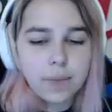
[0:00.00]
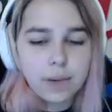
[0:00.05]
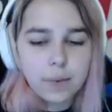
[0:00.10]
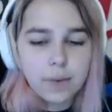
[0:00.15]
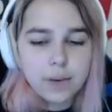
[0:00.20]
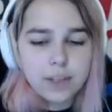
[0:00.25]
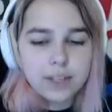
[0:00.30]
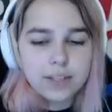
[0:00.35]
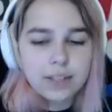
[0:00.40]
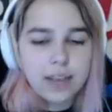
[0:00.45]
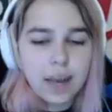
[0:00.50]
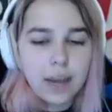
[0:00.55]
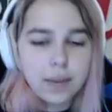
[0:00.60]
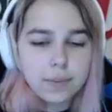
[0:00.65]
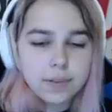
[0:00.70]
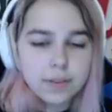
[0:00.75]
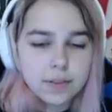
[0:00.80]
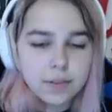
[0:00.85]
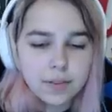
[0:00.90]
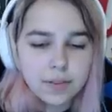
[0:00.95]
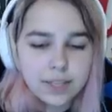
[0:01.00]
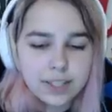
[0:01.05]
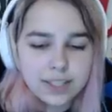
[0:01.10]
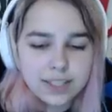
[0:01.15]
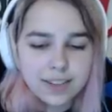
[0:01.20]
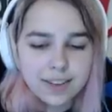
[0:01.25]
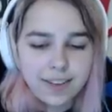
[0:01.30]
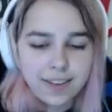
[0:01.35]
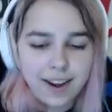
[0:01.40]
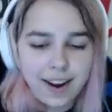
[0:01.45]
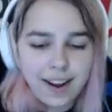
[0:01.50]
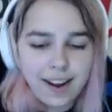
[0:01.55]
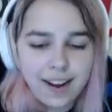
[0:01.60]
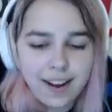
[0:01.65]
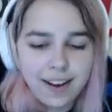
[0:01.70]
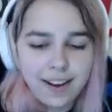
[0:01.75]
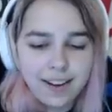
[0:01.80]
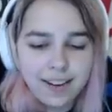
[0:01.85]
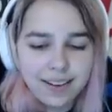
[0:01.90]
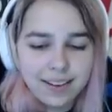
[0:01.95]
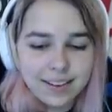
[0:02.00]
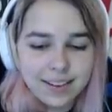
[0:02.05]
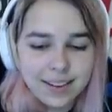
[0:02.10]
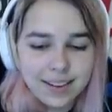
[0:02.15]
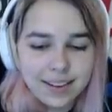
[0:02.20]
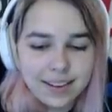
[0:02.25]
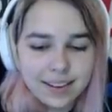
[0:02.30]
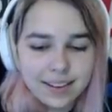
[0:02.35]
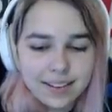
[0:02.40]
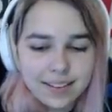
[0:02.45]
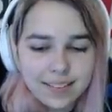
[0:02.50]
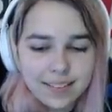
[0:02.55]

Like we just kept switching around and like.